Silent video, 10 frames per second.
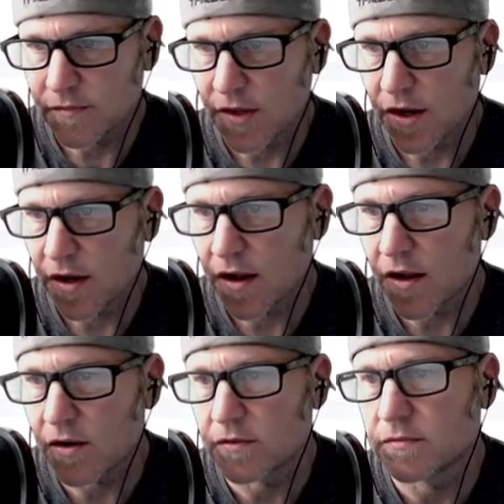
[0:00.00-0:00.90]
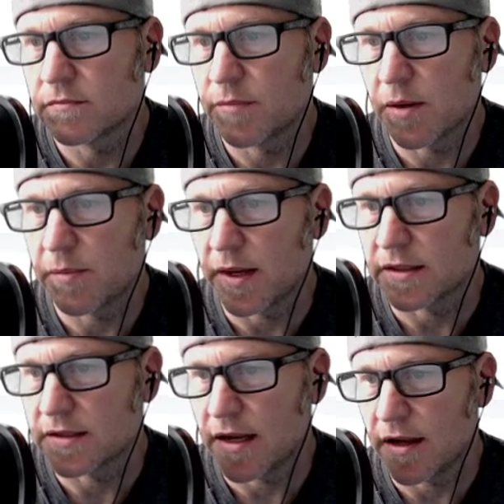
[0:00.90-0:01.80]
There you go. Burp
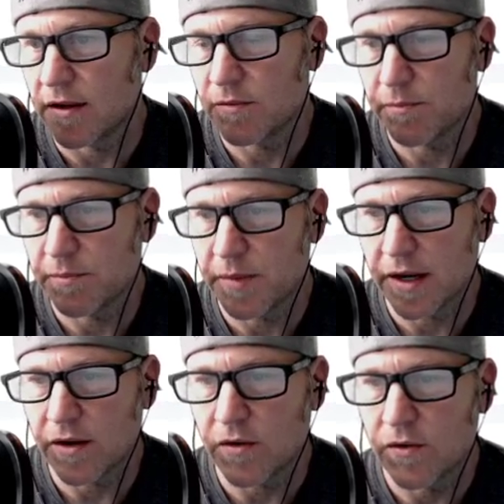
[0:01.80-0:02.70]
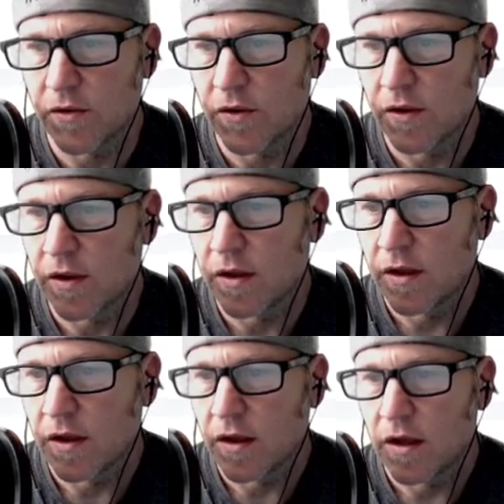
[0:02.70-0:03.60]
box style. Bingo.
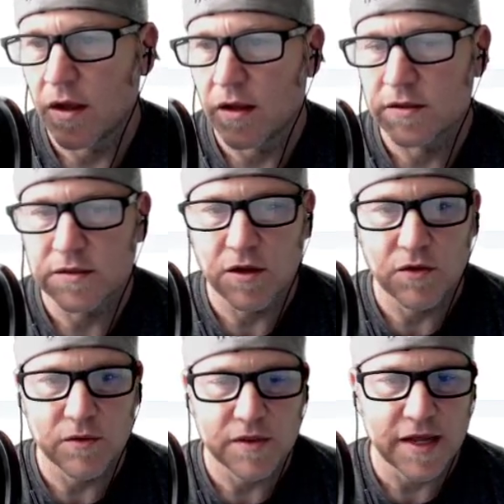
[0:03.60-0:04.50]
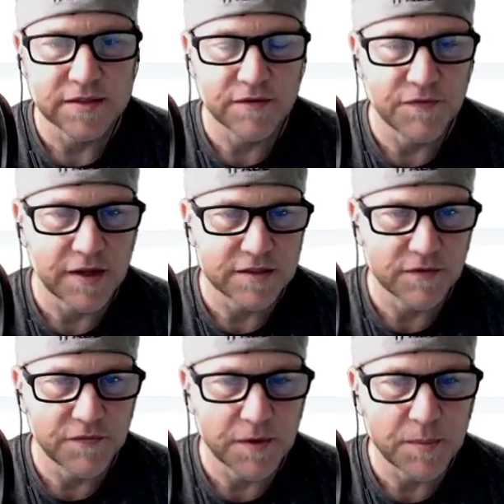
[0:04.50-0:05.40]
So that's the
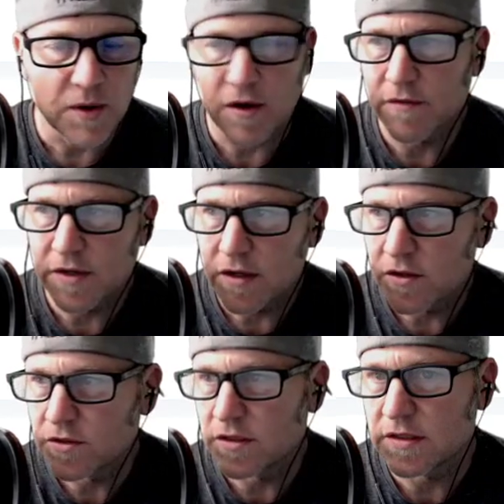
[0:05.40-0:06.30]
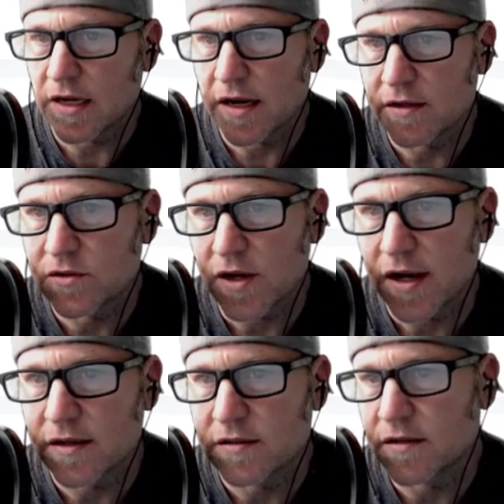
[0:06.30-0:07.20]
fun part of enclosure design and
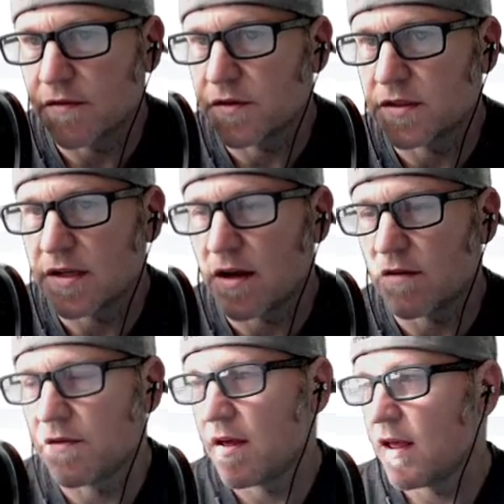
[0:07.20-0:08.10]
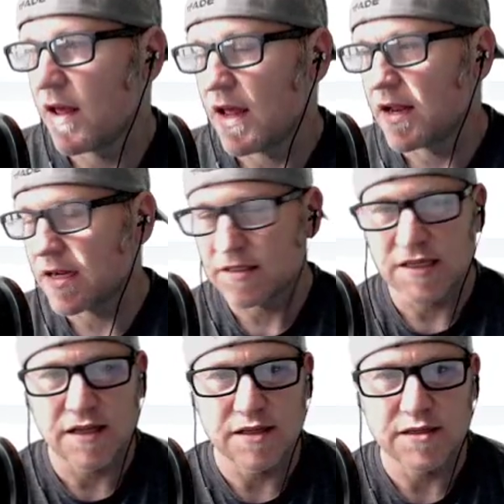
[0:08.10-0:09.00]
trying this stuff yourself. And like I
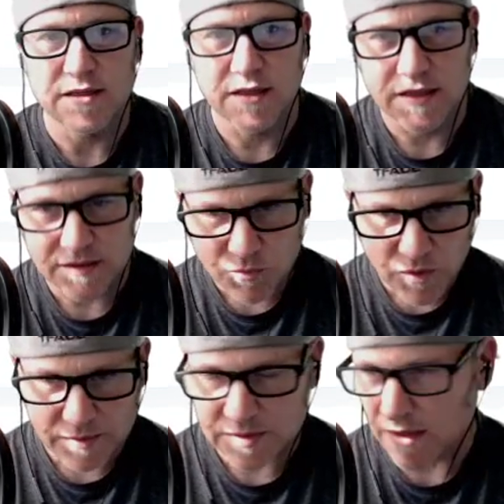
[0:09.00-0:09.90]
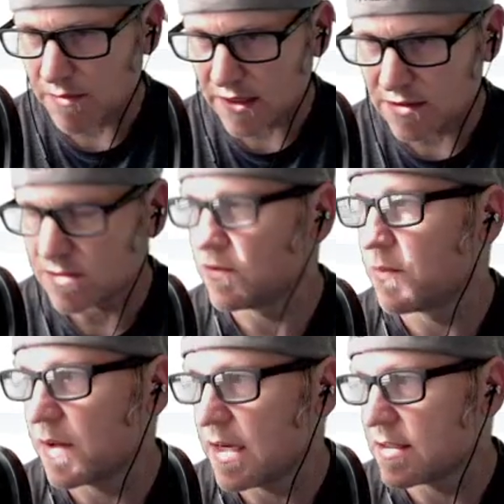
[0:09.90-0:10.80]
said, this website makes it
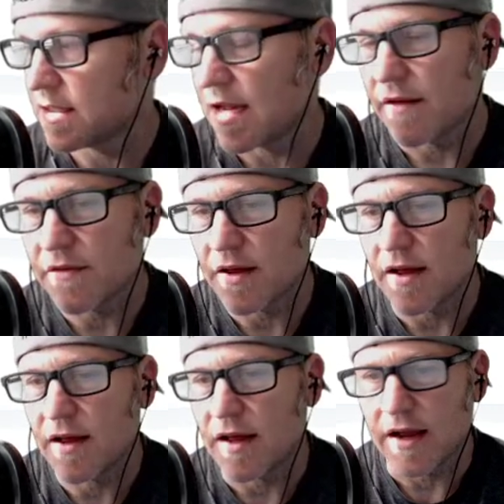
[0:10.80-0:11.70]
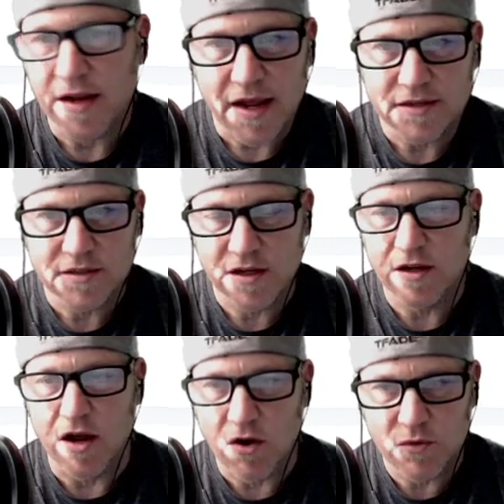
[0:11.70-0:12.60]
super easy. I actually
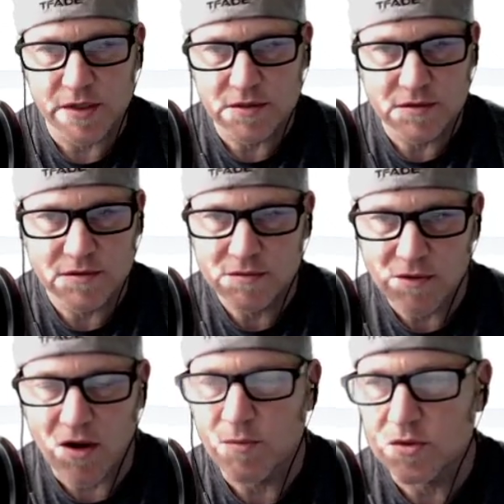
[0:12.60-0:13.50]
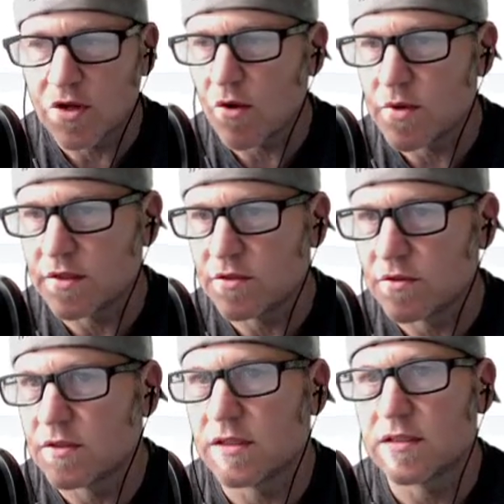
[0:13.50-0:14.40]
almost always
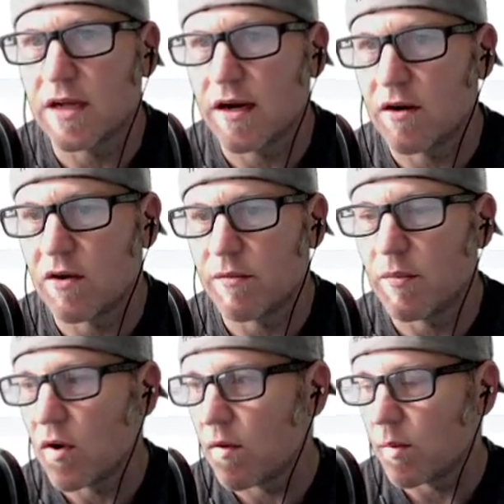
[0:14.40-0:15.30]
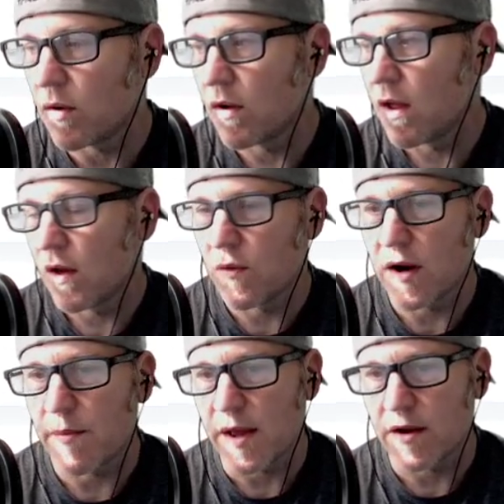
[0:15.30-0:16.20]
use this site on mobile when
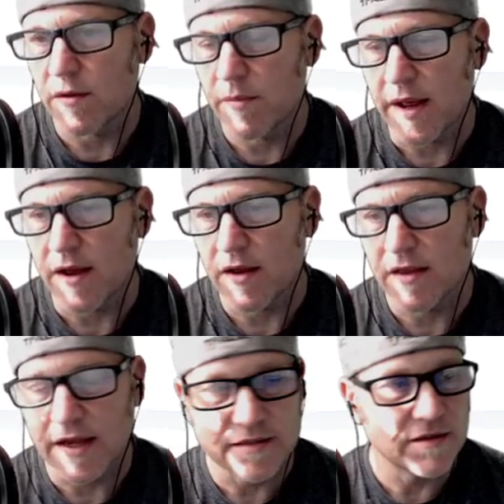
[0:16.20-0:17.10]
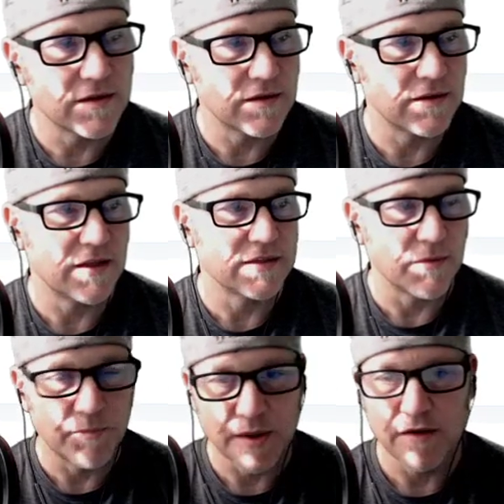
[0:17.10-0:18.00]
I'm out and about, and that's a
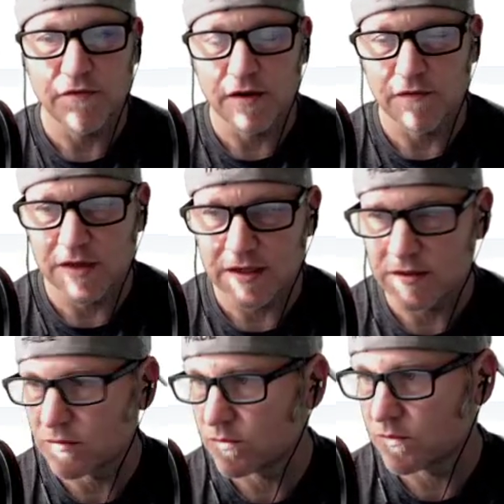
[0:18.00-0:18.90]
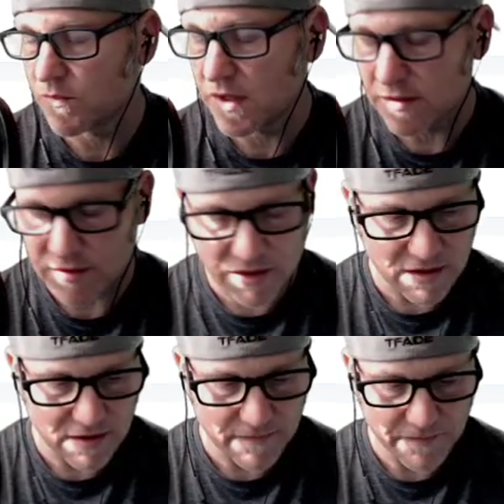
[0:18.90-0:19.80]
benefit of this
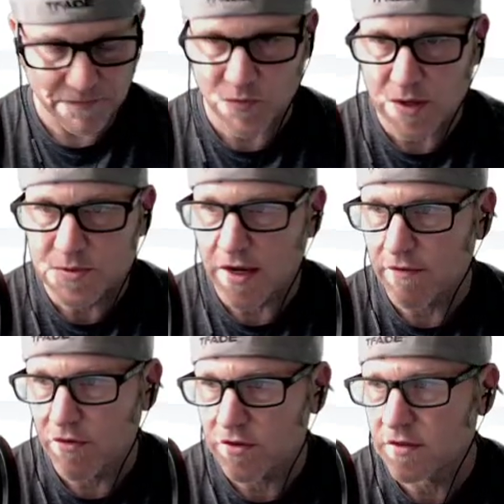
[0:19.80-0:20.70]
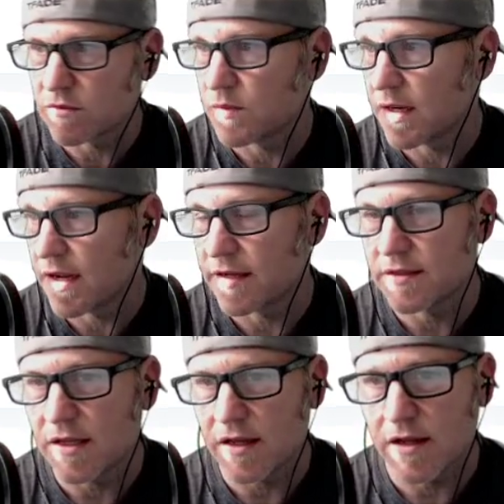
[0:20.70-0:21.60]
website versus
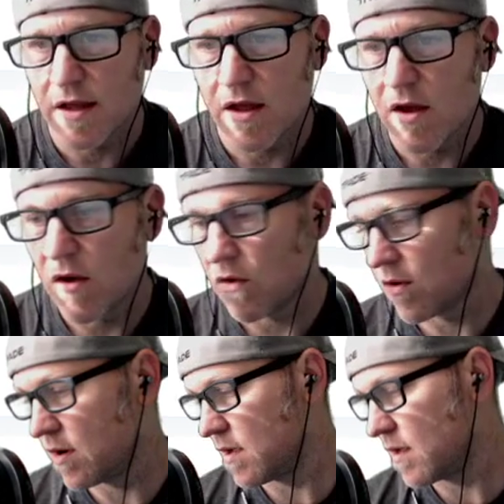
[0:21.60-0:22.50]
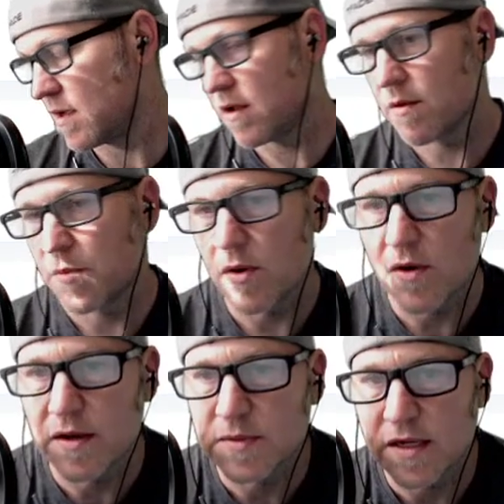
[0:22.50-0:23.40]
WinISD or other
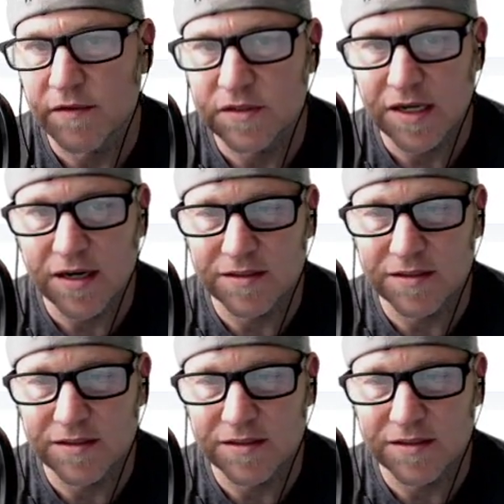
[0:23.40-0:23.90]
programs that I've seen.